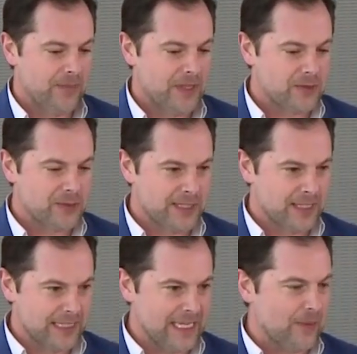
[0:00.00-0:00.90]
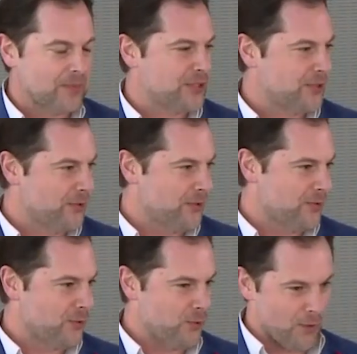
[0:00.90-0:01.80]
This was in the lead up to
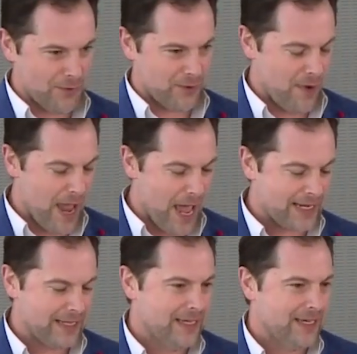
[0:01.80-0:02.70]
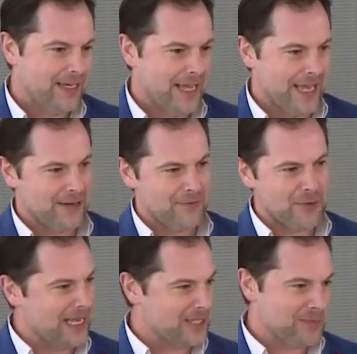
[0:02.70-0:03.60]
the war with Iraq. And if you
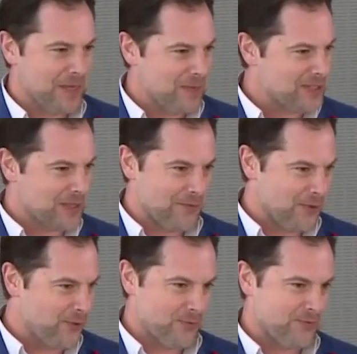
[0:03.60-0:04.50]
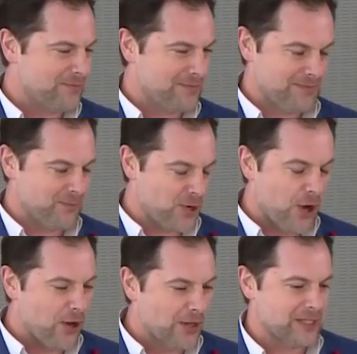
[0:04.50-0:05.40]
guys, maybe some of you
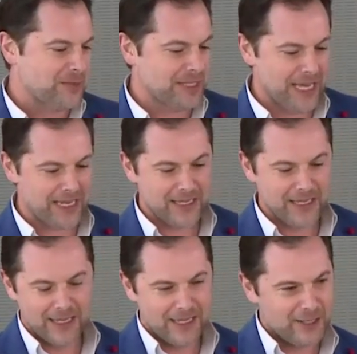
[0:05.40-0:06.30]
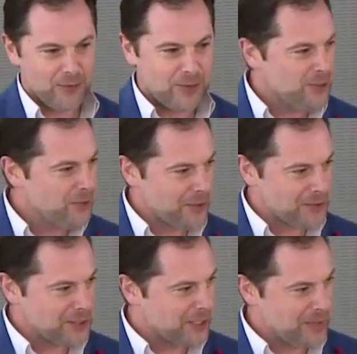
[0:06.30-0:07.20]
recall this, but we knew there
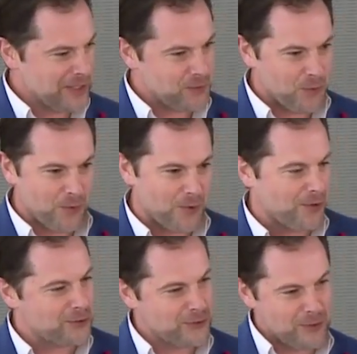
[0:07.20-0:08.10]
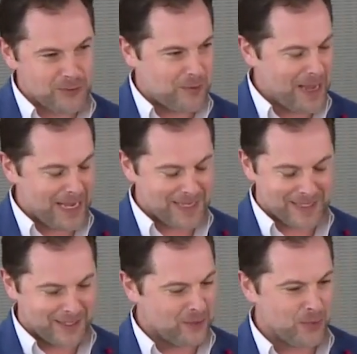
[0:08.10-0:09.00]
was going to be this war. Troops were
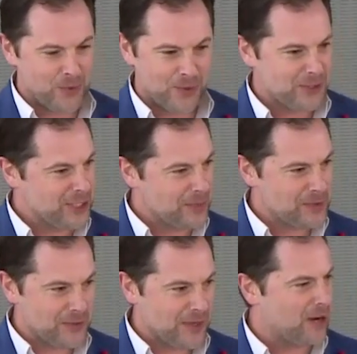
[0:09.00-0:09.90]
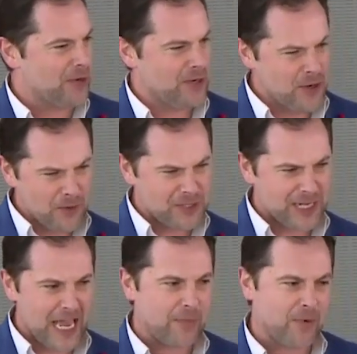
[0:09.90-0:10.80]
amassing on the border. Ships are there. We know this is
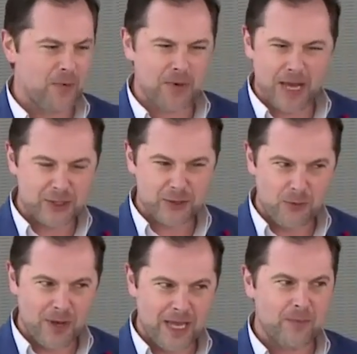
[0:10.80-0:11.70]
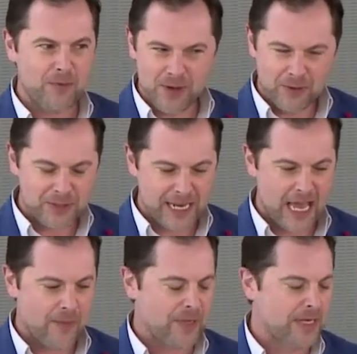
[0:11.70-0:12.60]
going to happen. We're not sure when, but we know it's going to
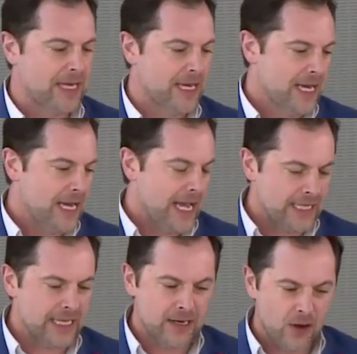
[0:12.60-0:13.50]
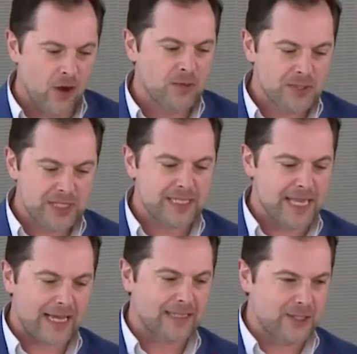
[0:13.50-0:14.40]
happen. And then almost
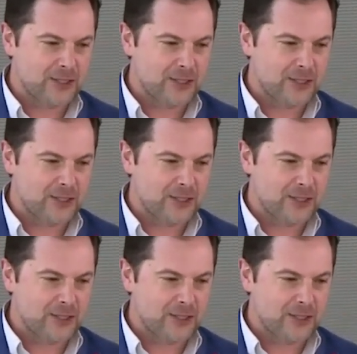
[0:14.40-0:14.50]
exactly